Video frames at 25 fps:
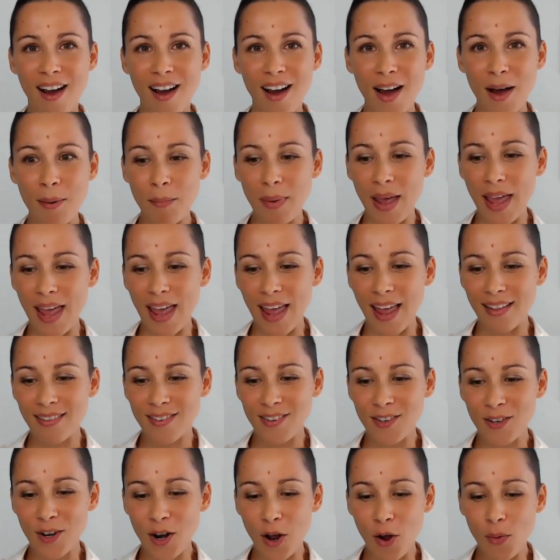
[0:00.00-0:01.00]

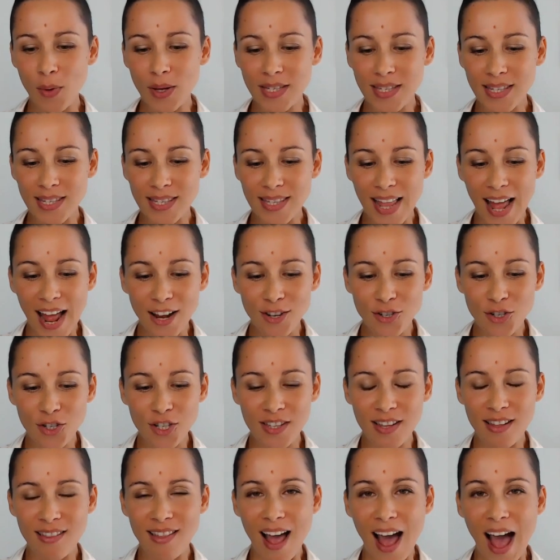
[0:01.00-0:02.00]
and it's not
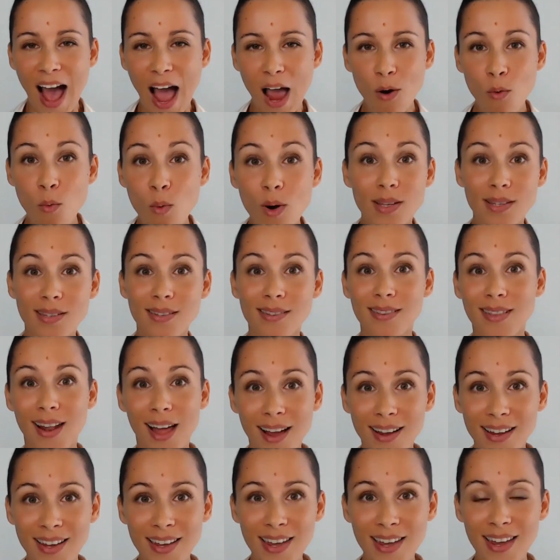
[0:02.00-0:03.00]
just that I was
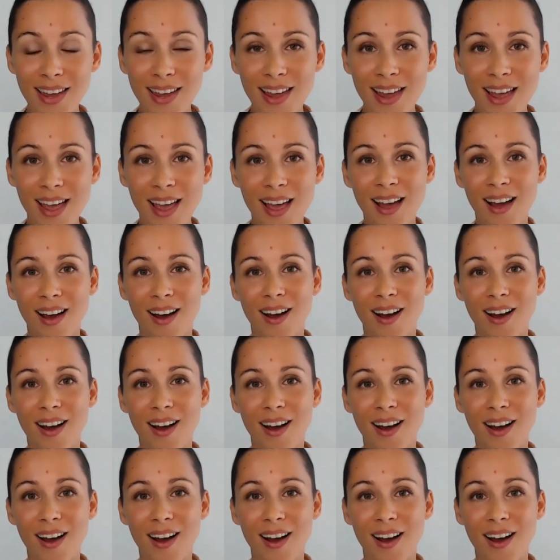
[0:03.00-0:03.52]
lucky.